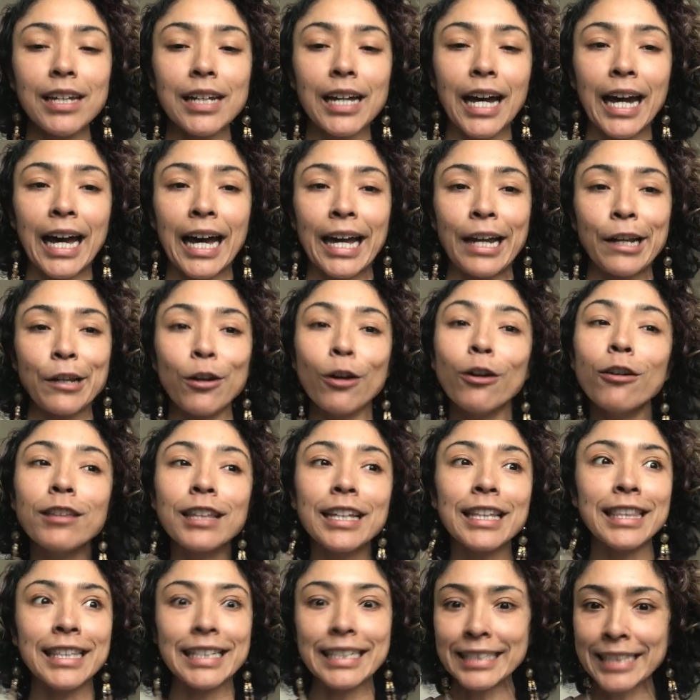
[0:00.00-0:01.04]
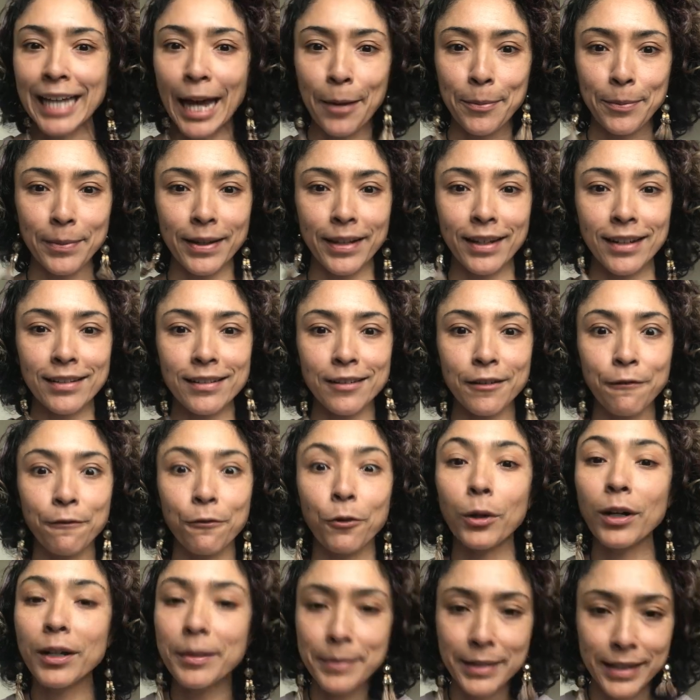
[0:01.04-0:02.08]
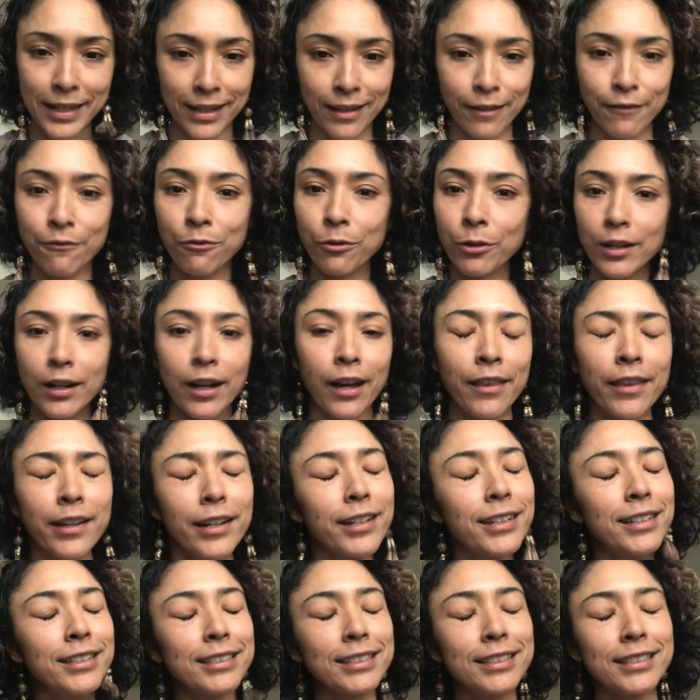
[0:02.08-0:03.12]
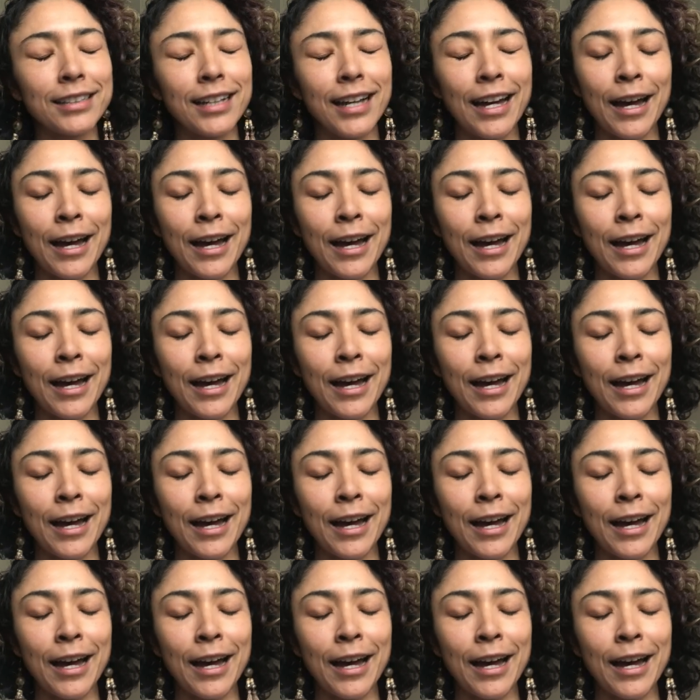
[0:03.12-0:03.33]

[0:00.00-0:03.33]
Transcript: I know that this happened for me and for others.